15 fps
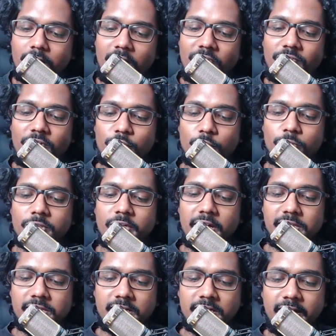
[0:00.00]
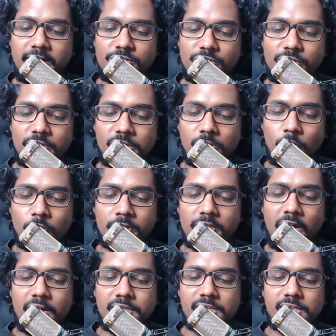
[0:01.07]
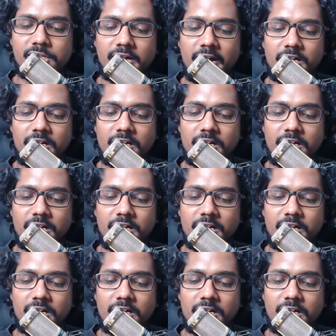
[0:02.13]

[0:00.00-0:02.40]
If a Shudra is engaged in his own tasks